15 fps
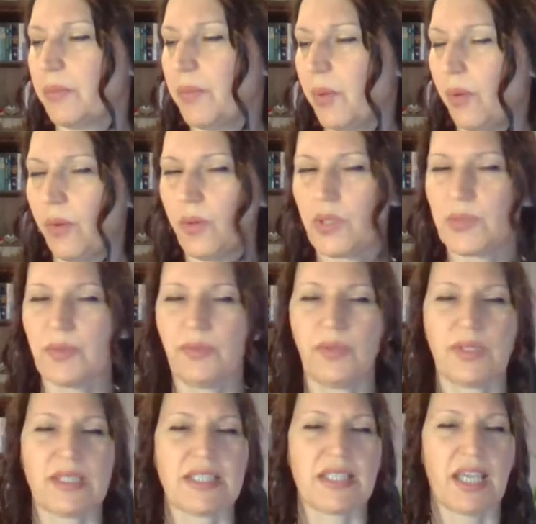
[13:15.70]
Pause
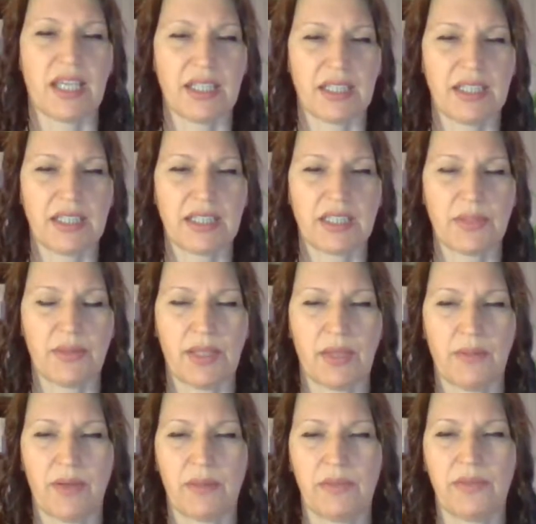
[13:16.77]
before you say anything to
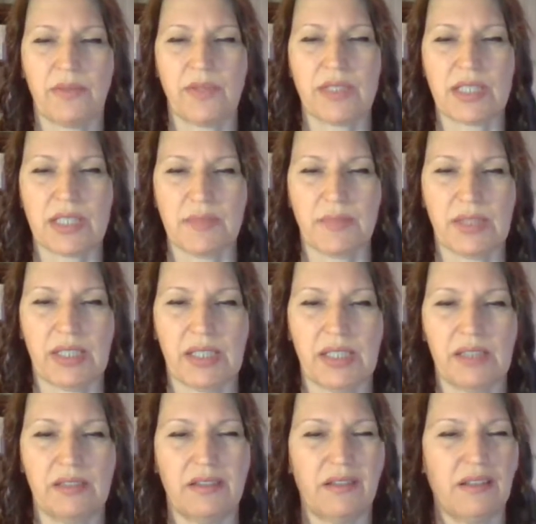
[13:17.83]
anyone, before you speak.
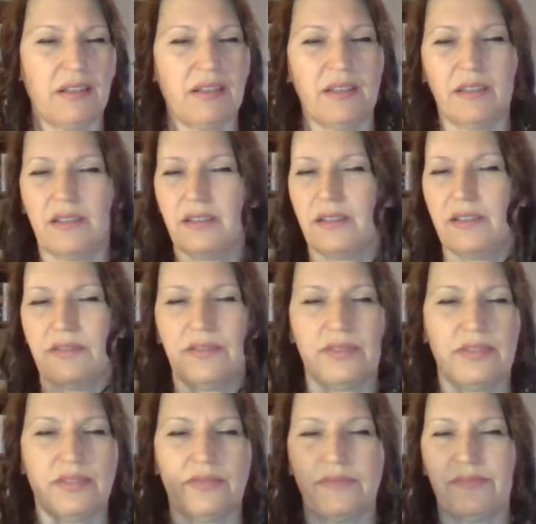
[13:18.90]
A lot of
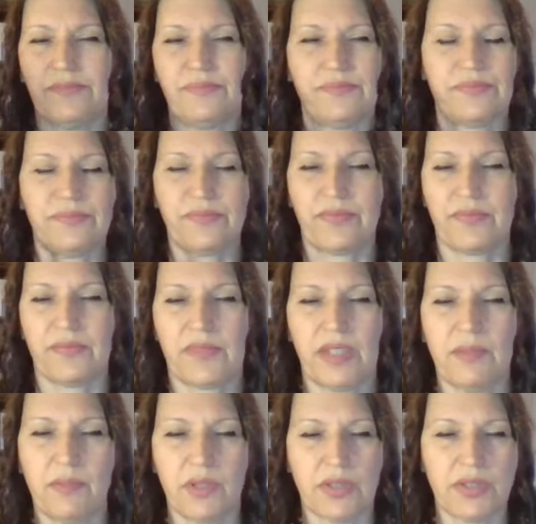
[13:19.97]

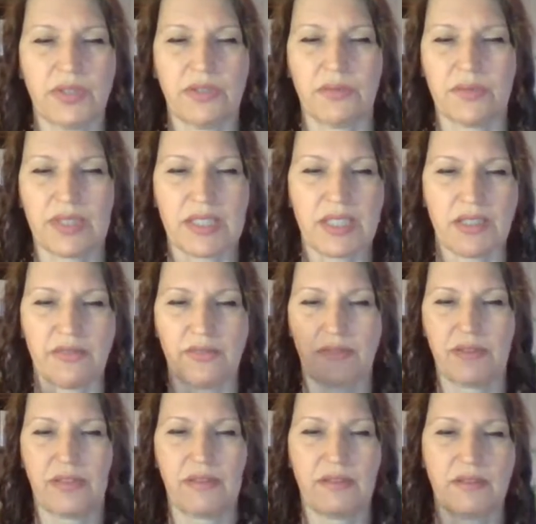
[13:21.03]
emotional stuff
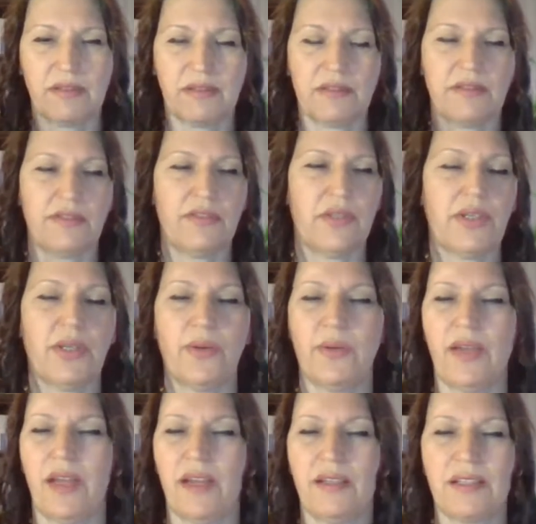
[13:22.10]
floating
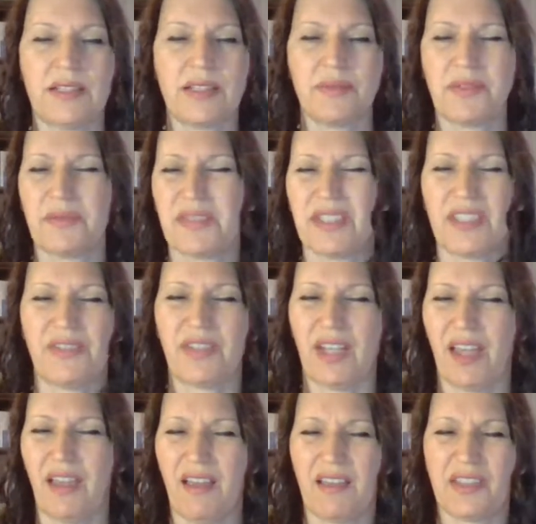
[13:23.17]
around, and sometimes isn't even
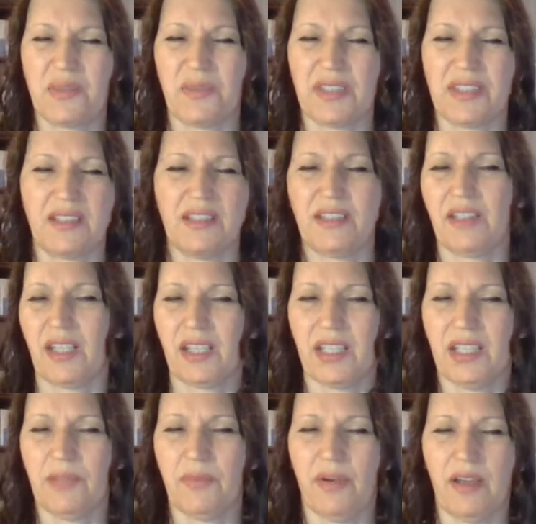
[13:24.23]
ours, and we suddenly get
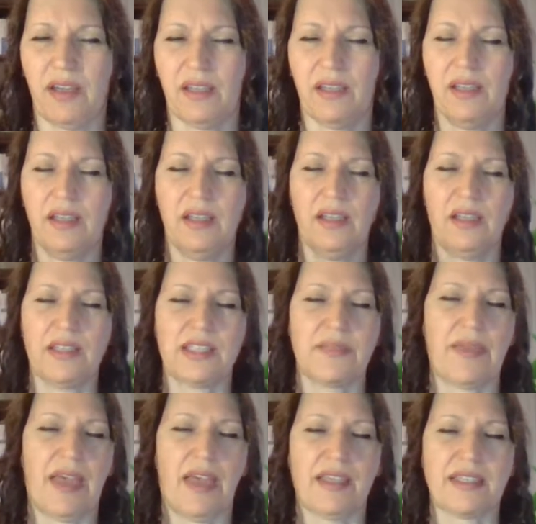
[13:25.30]
hit by
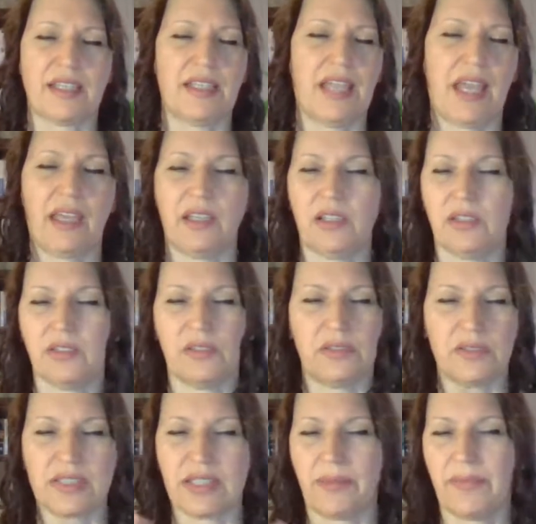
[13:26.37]
some anger
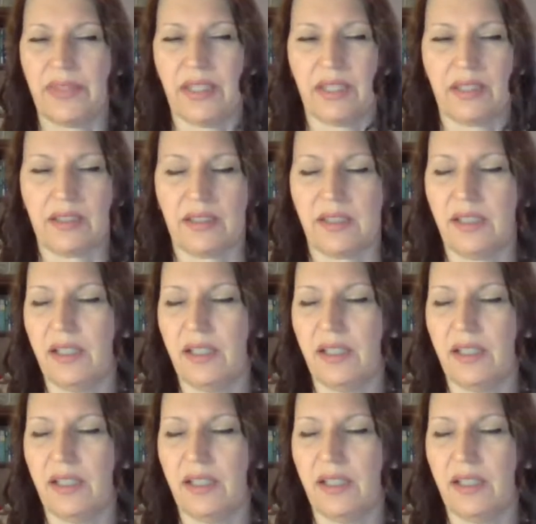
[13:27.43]
or something, and